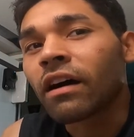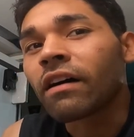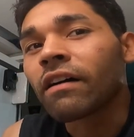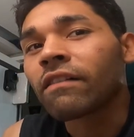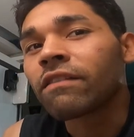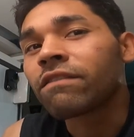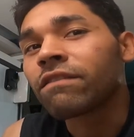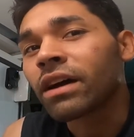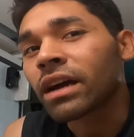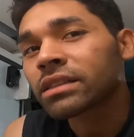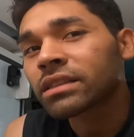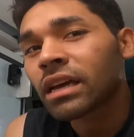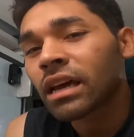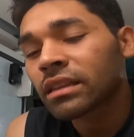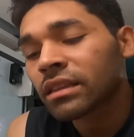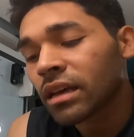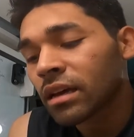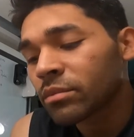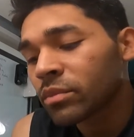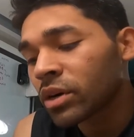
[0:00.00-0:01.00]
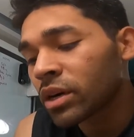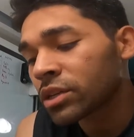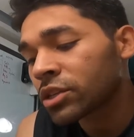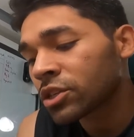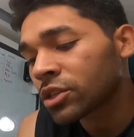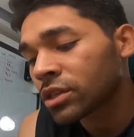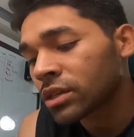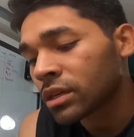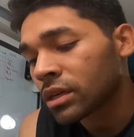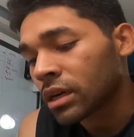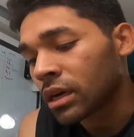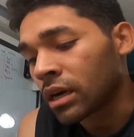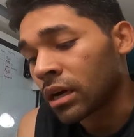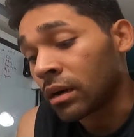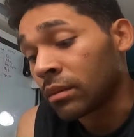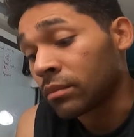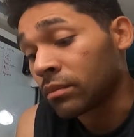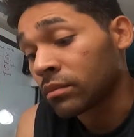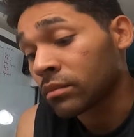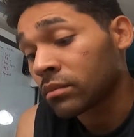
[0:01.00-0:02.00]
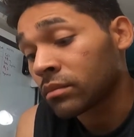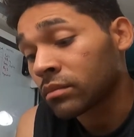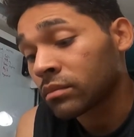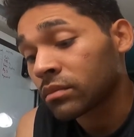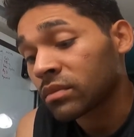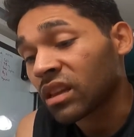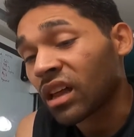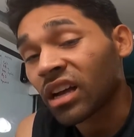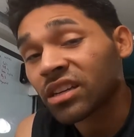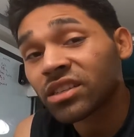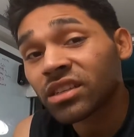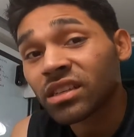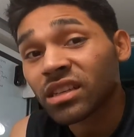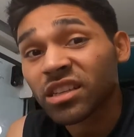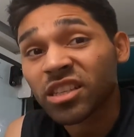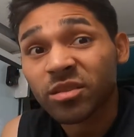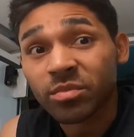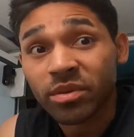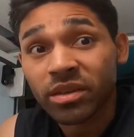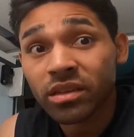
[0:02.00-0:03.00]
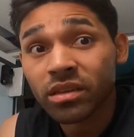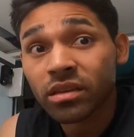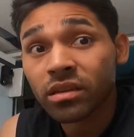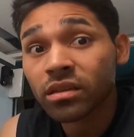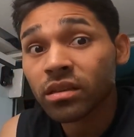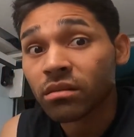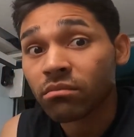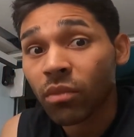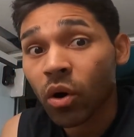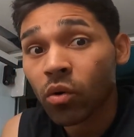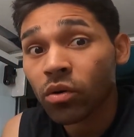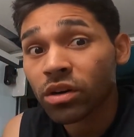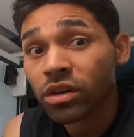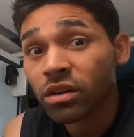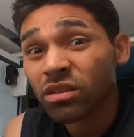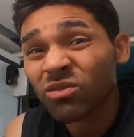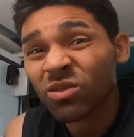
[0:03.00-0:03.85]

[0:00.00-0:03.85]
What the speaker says: affect that much. Logically speaking, the motor